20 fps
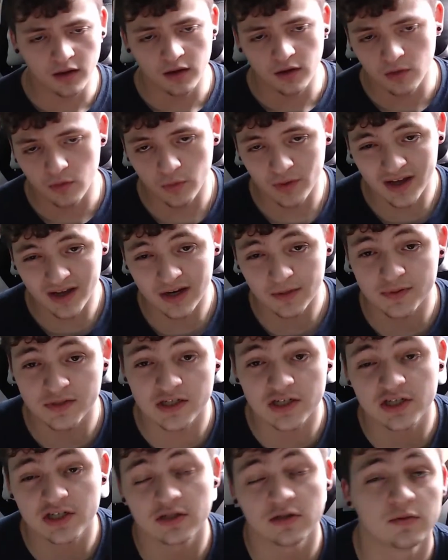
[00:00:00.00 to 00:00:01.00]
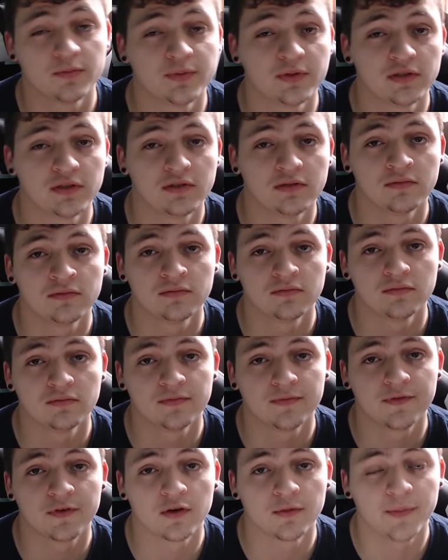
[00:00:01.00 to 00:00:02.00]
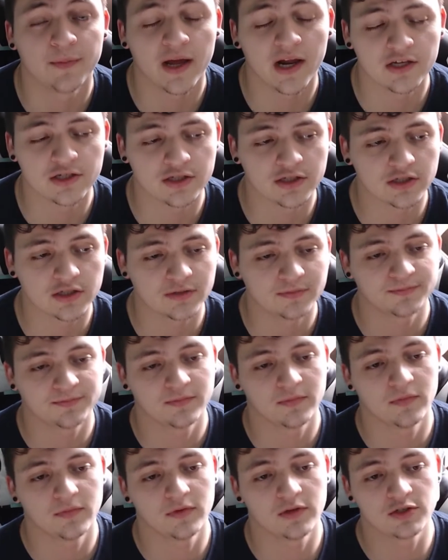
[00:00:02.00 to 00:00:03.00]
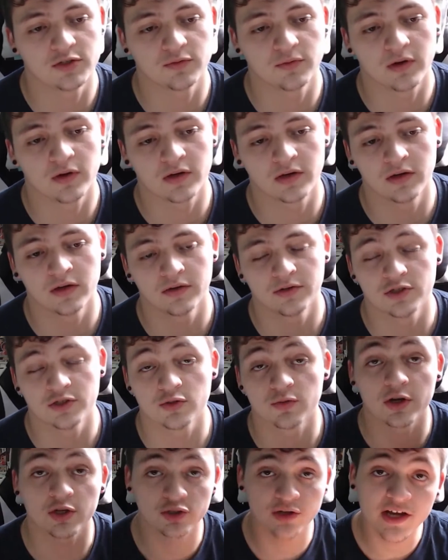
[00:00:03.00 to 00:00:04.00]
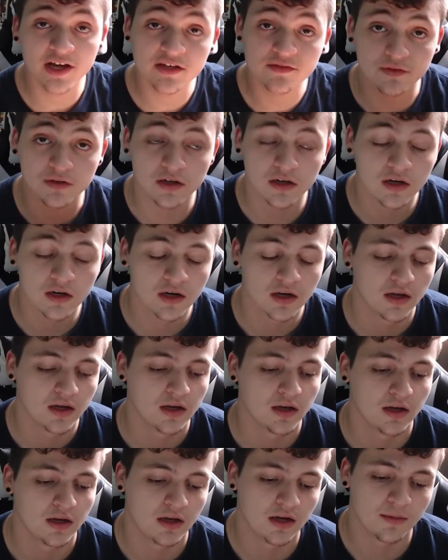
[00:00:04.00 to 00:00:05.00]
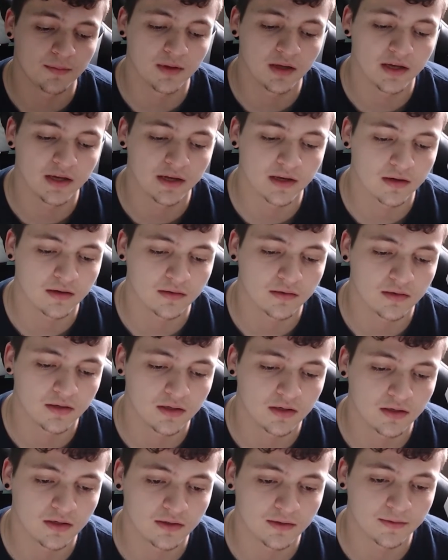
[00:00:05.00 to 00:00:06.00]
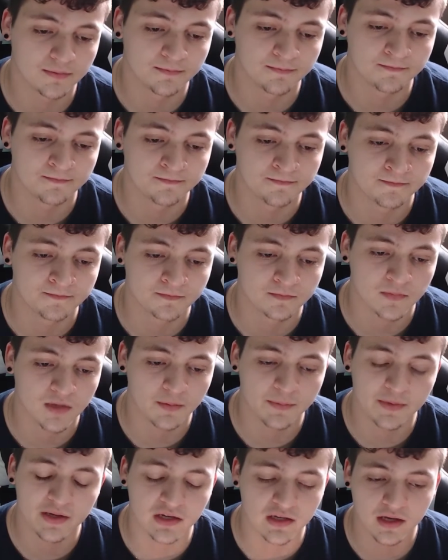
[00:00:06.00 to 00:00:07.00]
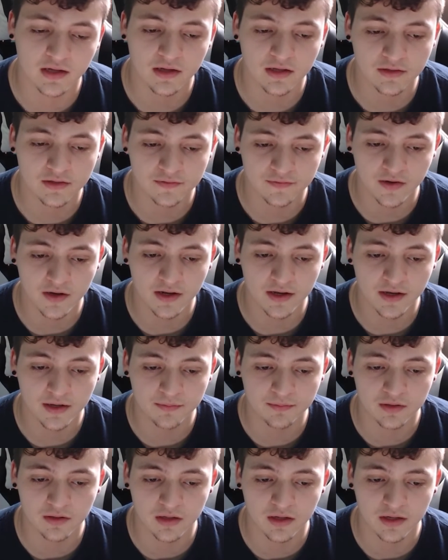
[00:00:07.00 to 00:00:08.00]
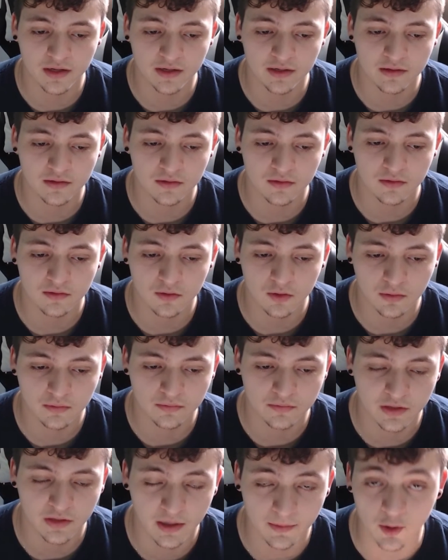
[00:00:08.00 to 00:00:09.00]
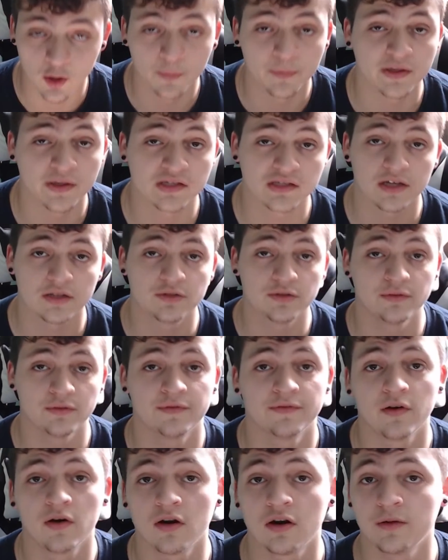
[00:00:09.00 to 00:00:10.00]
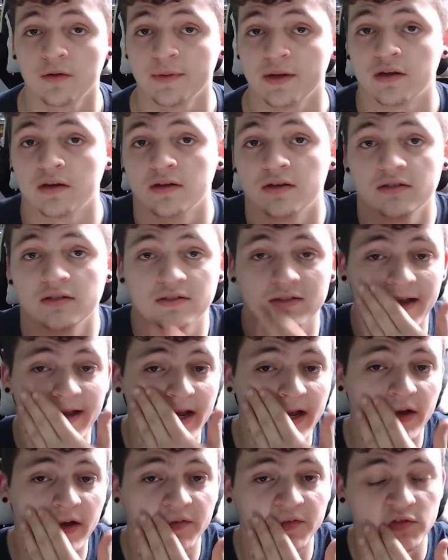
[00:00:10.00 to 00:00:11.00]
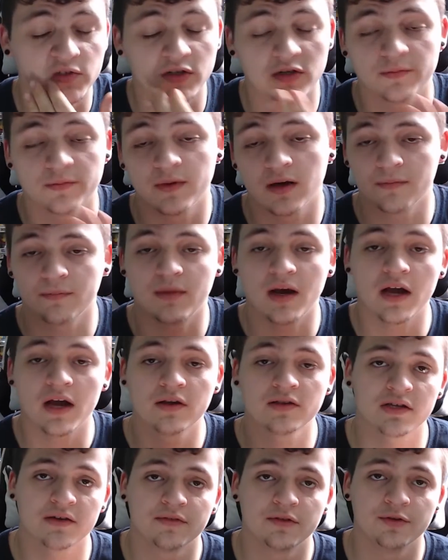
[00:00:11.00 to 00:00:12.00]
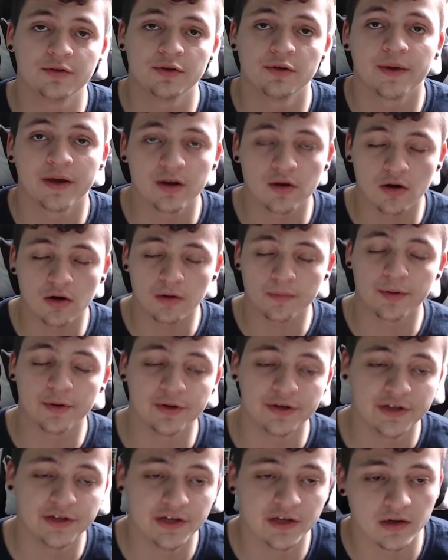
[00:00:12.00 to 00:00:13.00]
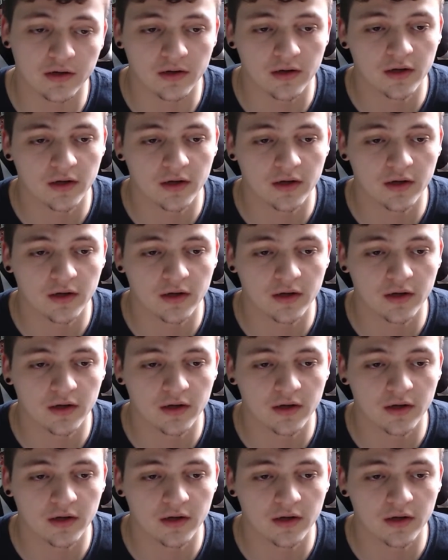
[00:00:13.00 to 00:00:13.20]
we got a position open for a manager. Did you wanna transfer? And I'm like, I mean, yeah, that's fine, but like, I'm hoping it's not too far because I have a certain amount of miles I have to do on my car per year.